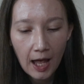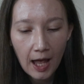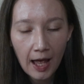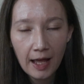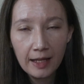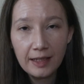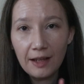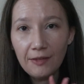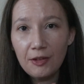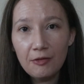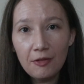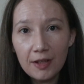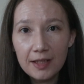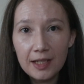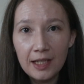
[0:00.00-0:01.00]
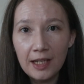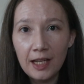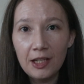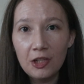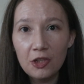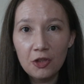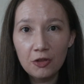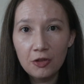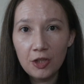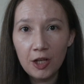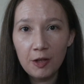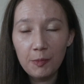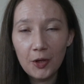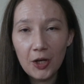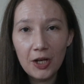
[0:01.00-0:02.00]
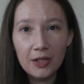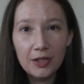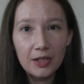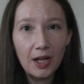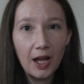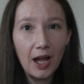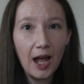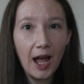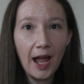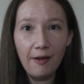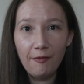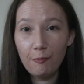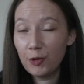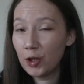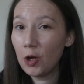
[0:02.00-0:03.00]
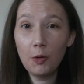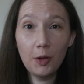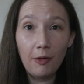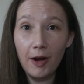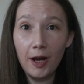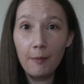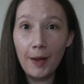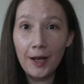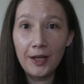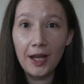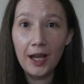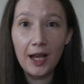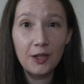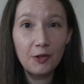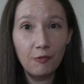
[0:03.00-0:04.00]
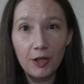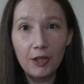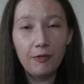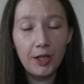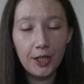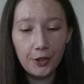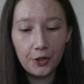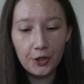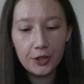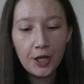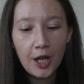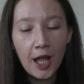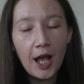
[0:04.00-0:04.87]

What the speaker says: And if you've not seen it, you should do, because I totally recommend it. It's really, really good.